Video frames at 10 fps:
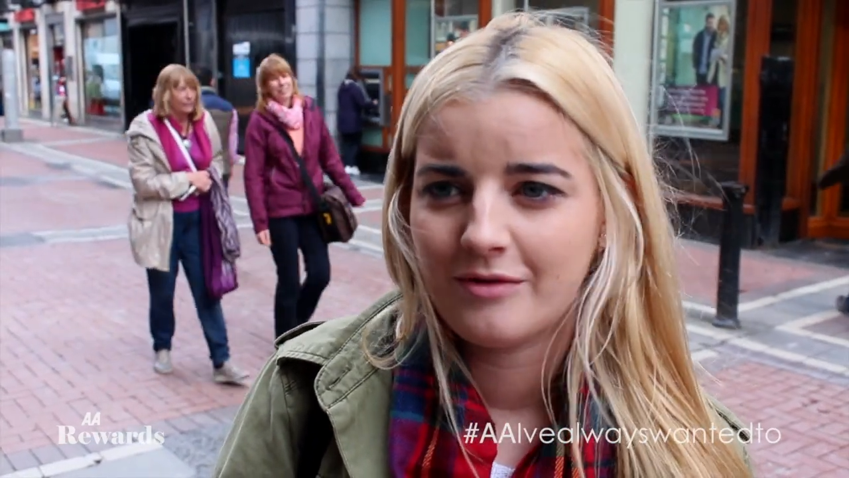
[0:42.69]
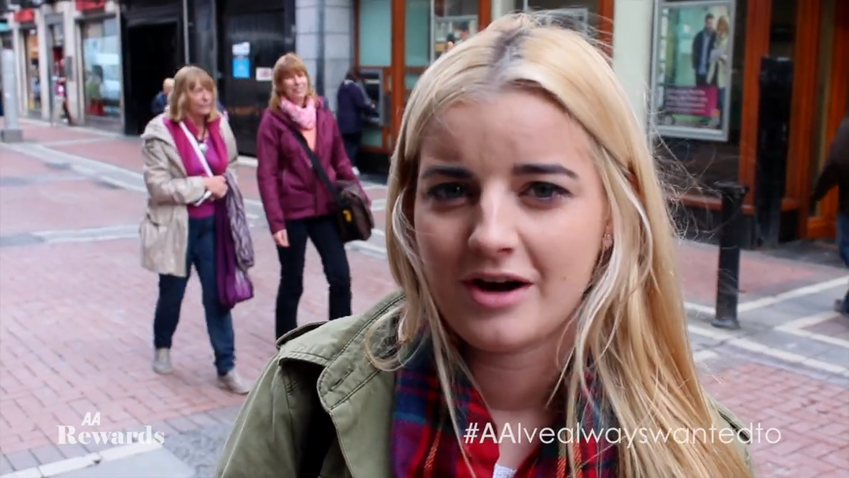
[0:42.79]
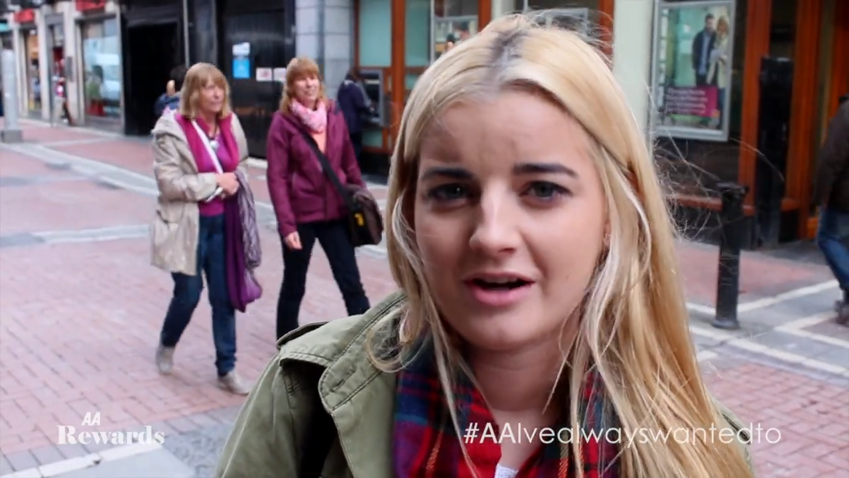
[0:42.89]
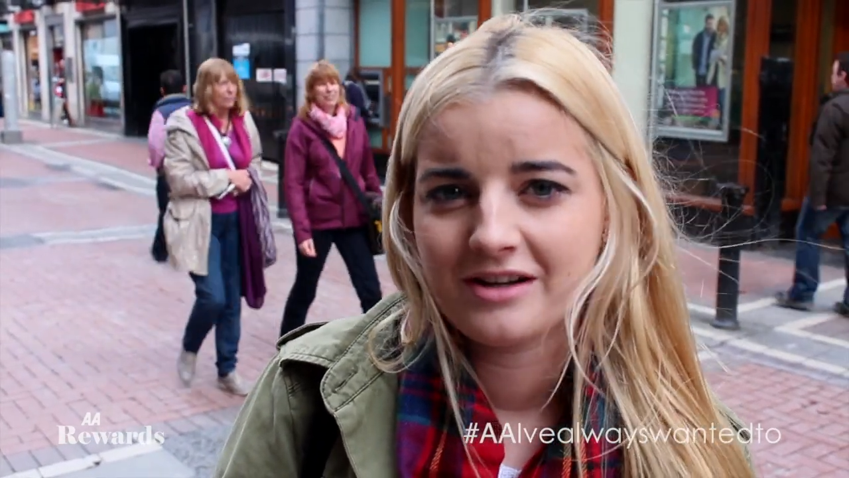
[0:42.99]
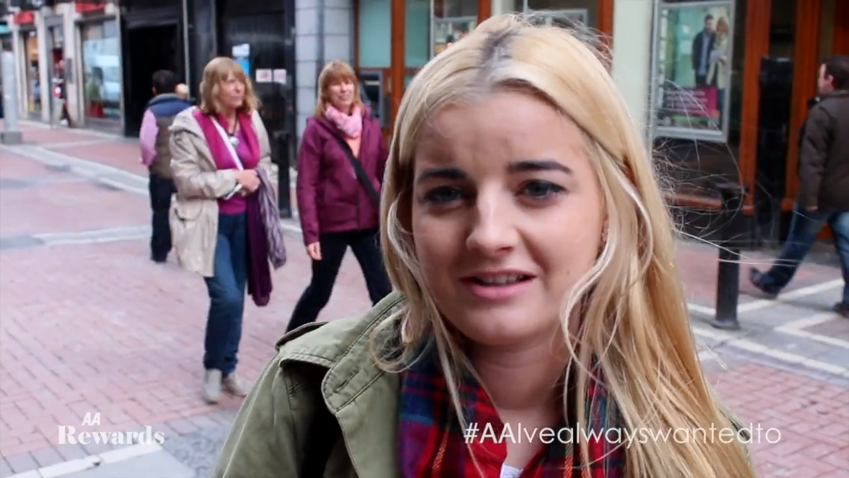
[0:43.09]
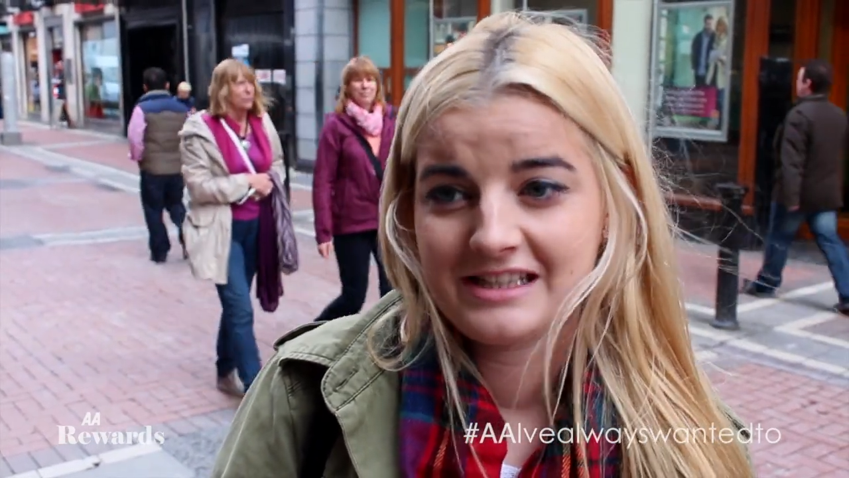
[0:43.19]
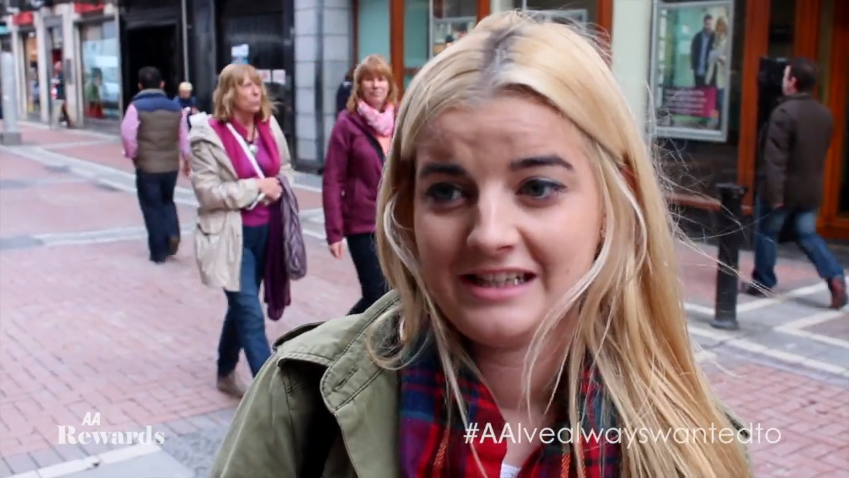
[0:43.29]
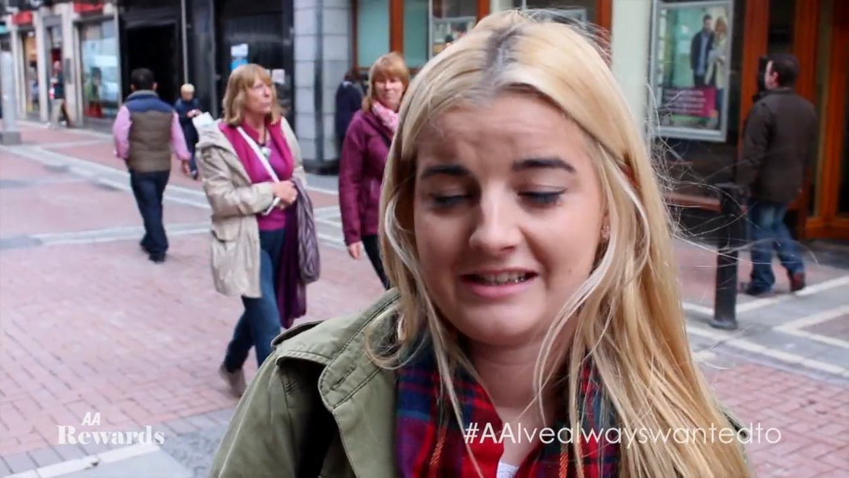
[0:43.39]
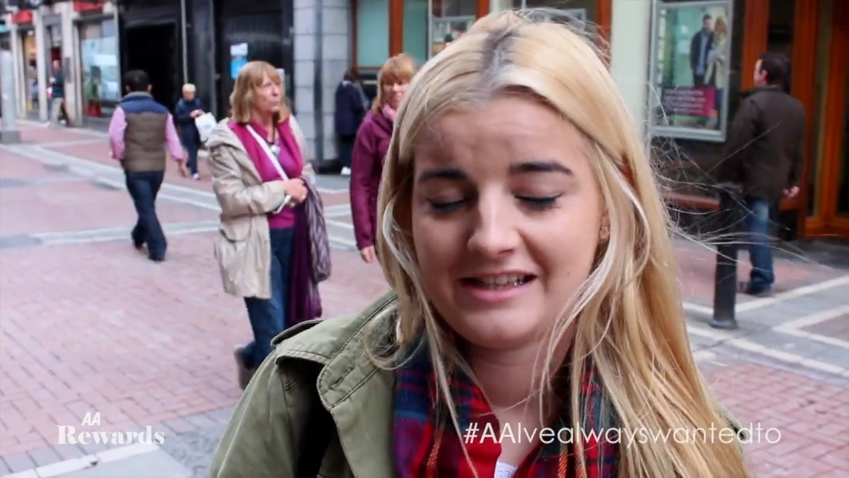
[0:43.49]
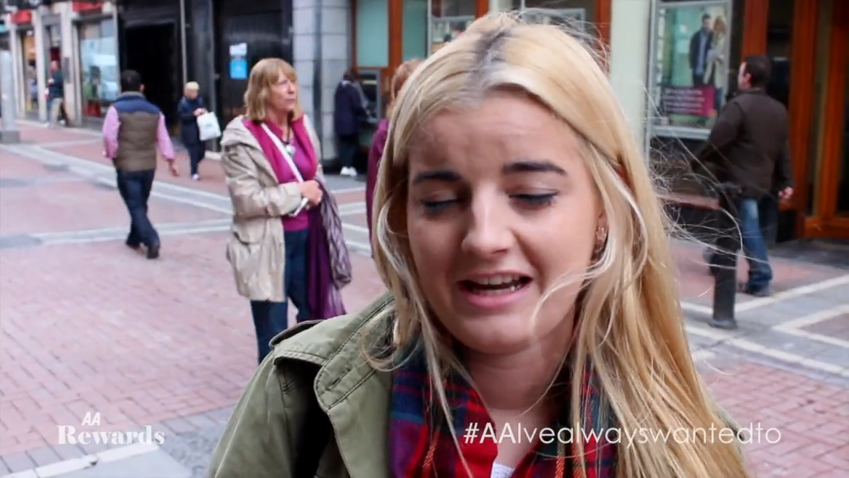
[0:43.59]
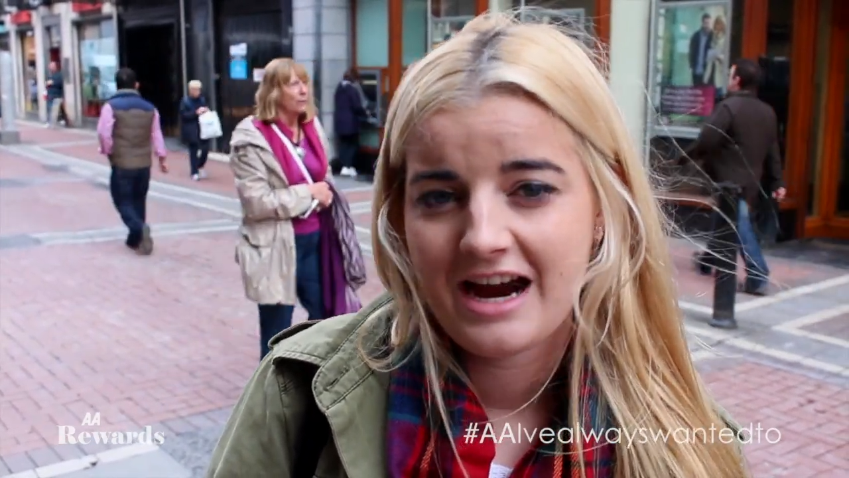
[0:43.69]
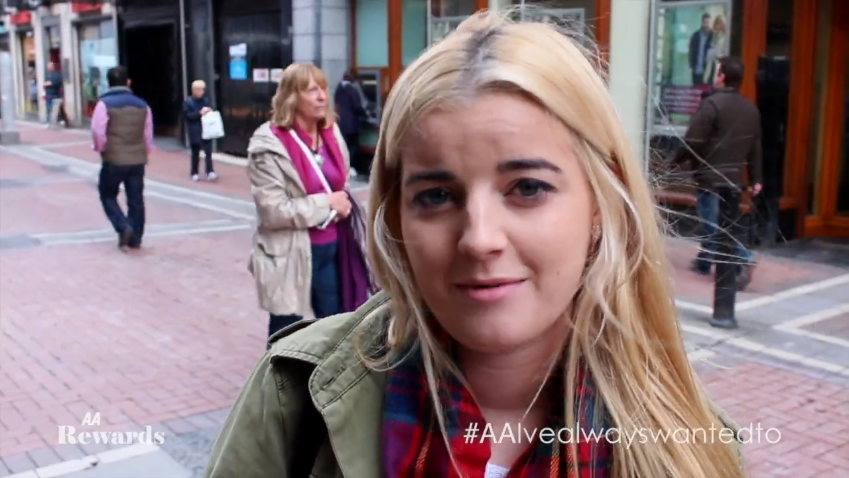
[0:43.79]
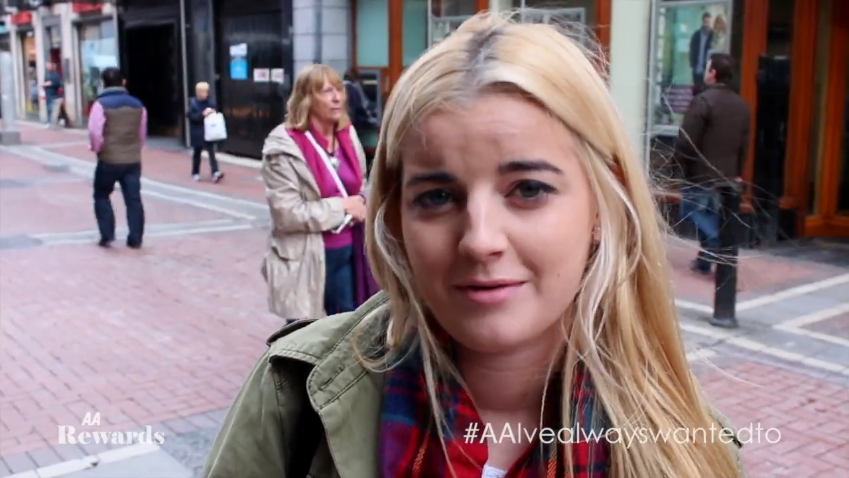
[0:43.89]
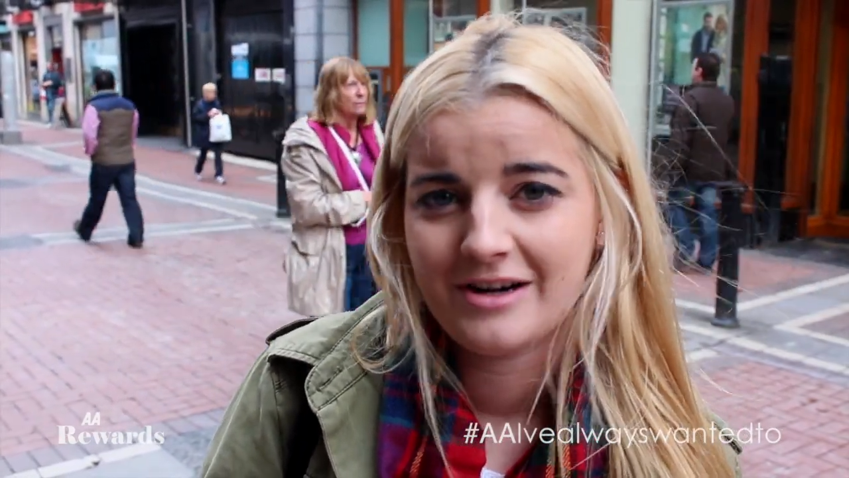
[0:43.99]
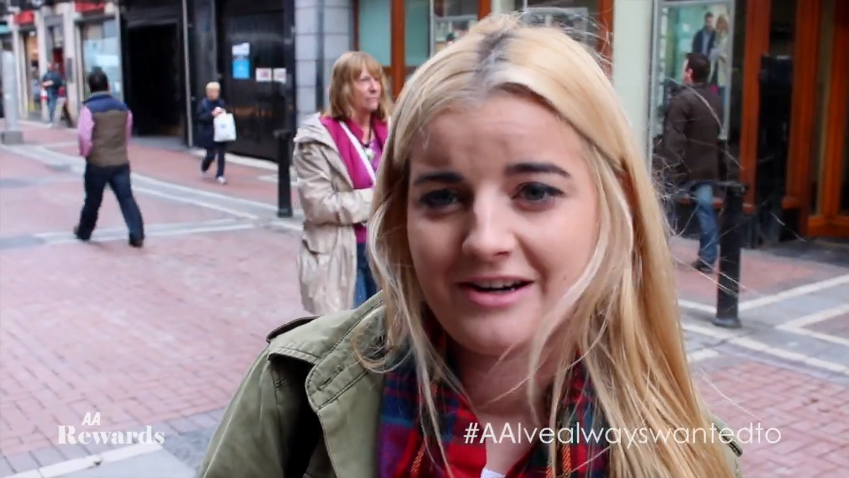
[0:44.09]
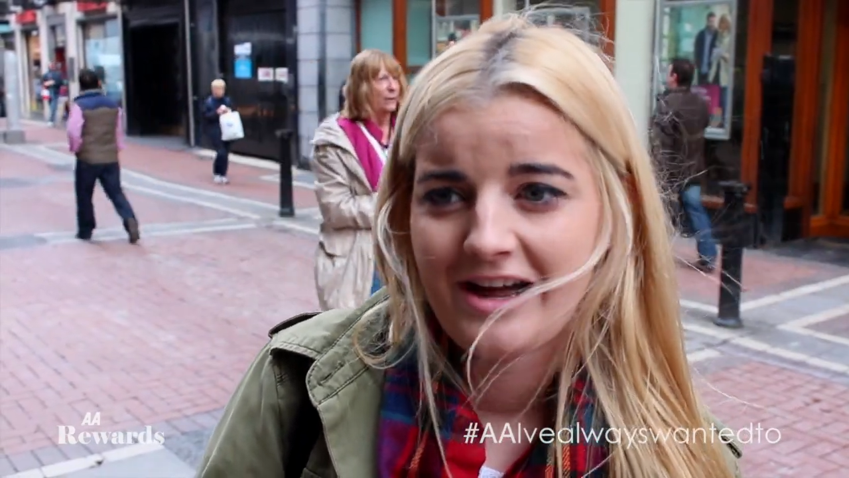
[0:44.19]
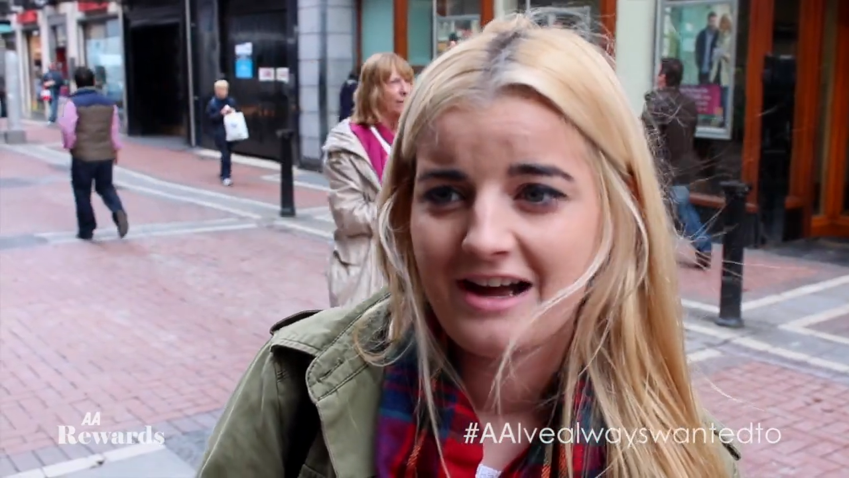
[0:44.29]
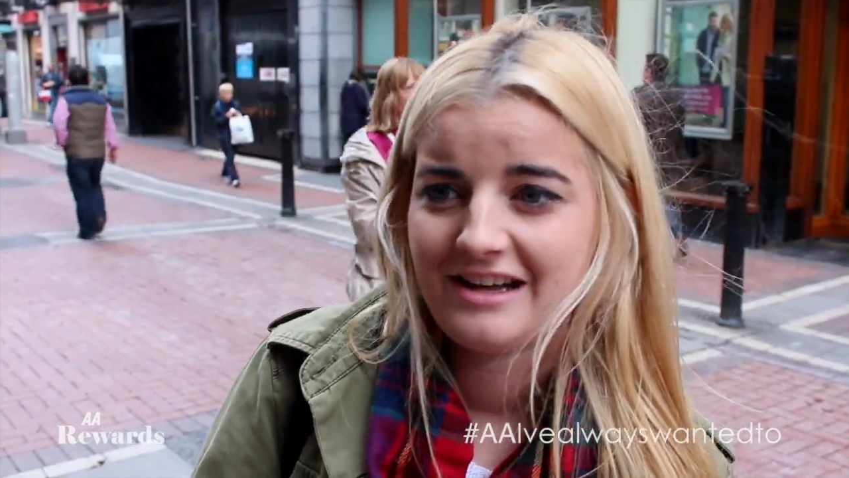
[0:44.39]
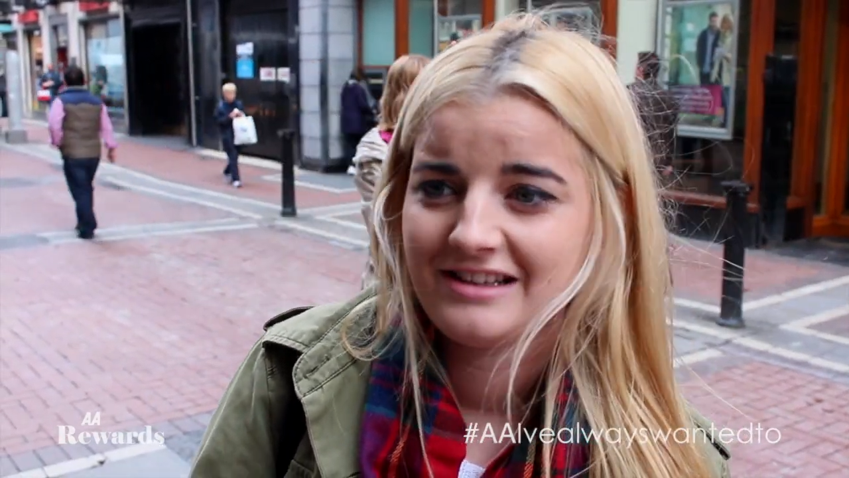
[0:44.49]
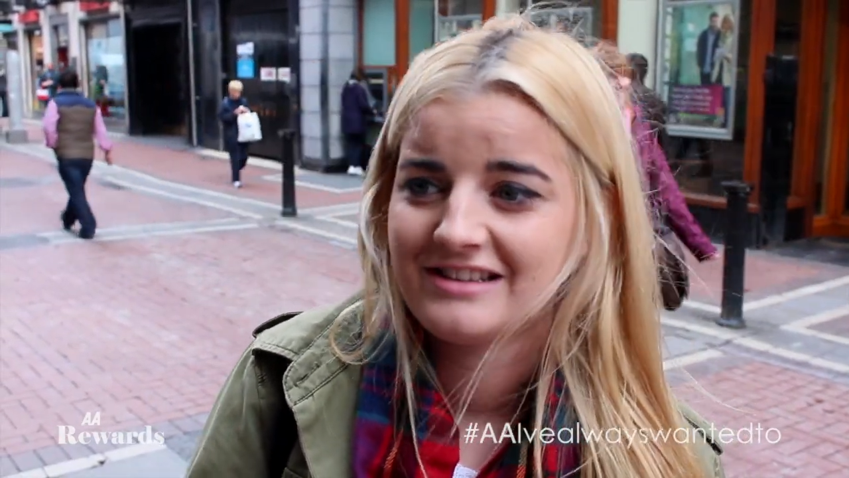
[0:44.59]
walk, see the Sydney Harbour
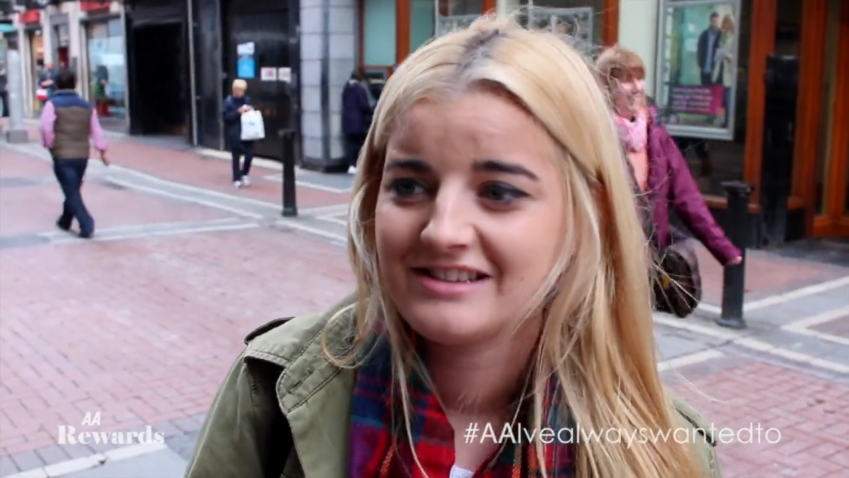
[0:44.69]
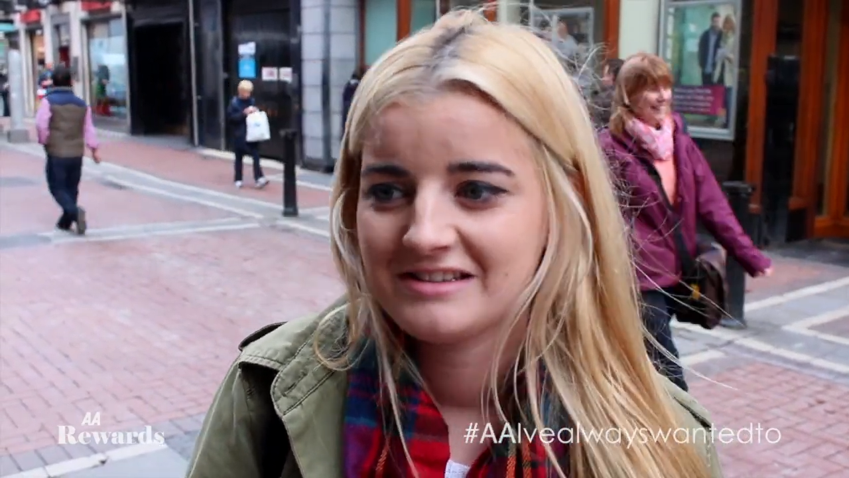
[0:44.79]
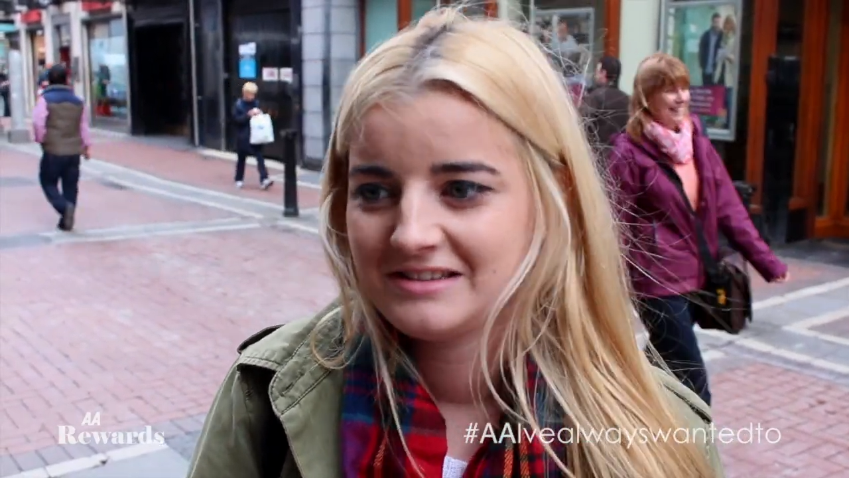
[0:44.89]
and